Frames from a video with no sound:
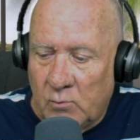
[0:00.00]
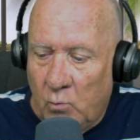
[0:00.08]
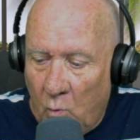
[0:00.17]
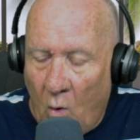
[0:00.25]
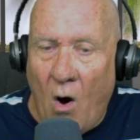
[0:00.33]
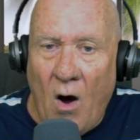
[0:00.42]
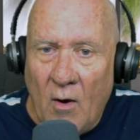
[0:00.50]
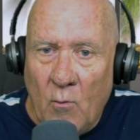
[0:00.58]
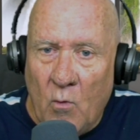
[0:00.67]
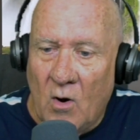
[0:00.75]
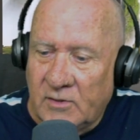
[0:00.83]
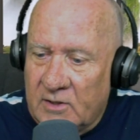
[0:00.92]
why
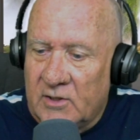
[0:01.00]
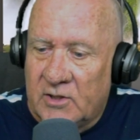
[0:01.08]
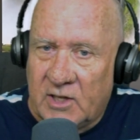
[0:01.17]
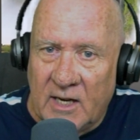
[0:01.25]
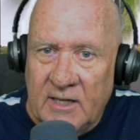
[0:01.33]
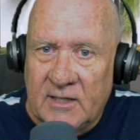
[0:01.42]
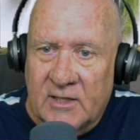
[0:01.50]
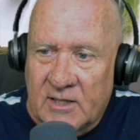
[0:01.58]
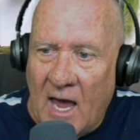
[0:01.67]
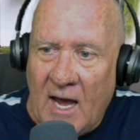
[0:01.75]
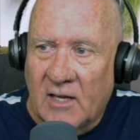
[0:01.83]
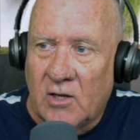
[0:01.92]
wasn't she
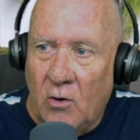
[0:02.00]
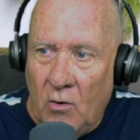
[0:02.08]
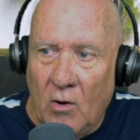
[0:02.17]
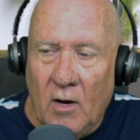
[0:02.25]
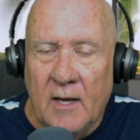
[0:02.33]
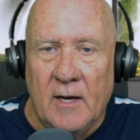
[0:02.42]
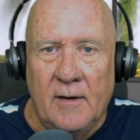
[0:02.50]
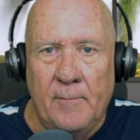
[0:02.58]
sacked earlier?